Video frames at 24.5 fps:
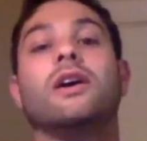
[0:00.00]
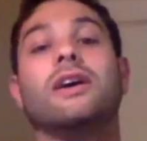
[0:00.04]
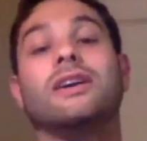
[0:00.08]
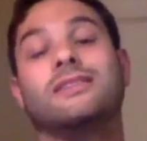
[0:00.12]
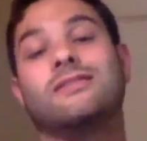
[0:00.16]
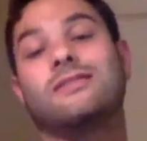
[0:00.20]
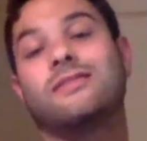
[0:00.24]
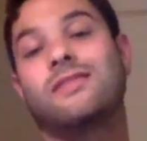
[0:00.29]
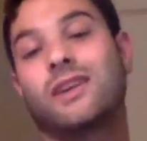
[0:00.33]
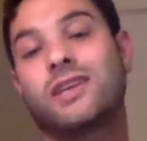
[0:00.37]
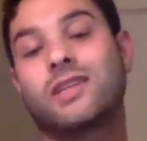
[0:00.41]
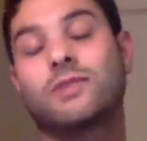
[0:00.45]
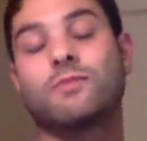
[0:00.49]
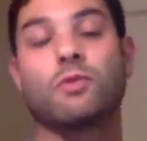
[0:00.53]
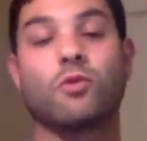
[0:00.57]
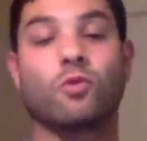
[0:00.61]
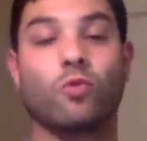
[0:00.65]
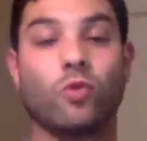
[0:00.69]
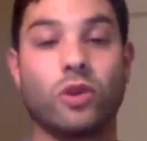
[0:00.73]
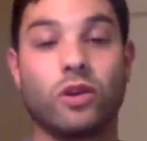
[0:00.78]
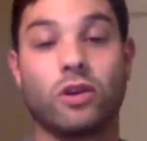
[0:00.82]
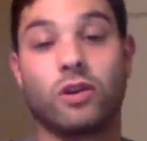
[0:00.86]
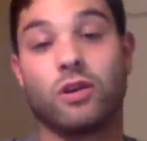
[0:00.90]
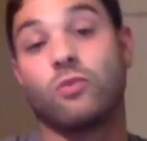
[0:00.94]
It's nice, but
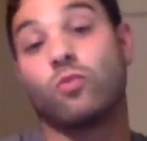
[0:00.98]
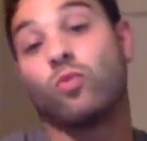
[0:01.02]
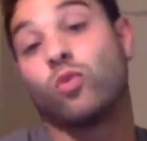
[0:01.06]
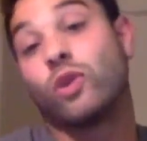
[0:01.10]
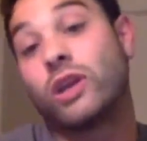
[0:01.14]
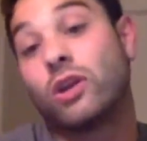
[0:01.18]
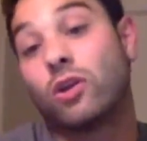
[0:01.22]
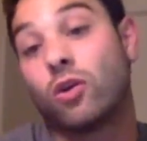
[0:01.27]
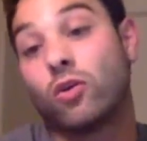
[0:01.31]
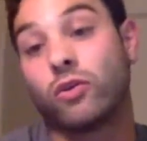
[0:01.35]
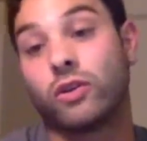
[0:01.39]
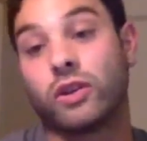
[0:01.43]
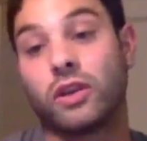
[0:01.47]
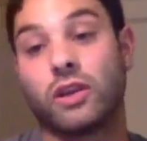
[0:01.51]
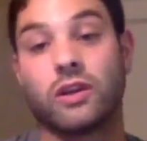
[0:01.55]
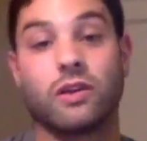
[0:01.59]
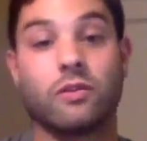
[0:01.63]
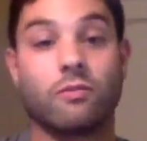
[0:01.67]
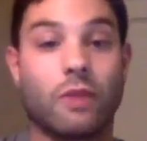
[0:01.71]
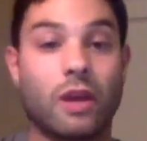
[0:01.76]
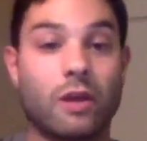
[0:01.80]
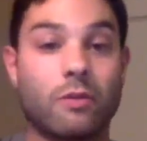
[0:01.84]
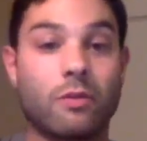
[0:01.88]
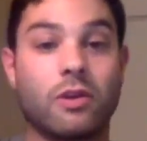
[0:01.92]
we don't need
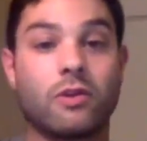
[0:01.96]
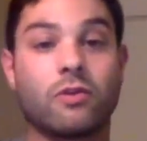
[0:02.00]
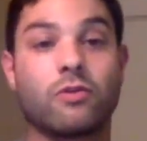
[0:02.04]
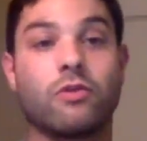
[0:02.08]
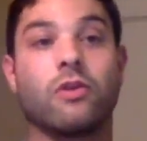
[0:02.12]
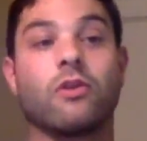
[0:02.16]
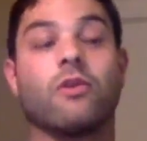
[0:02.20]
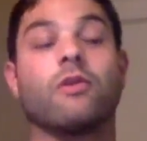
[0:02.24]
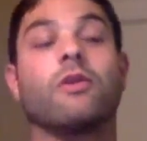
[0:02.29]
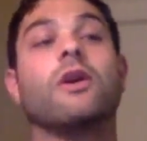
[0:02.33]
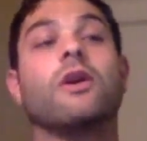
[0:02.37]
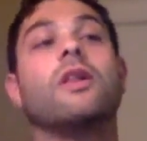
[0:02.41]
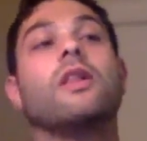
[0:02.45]
it. Maybe you do.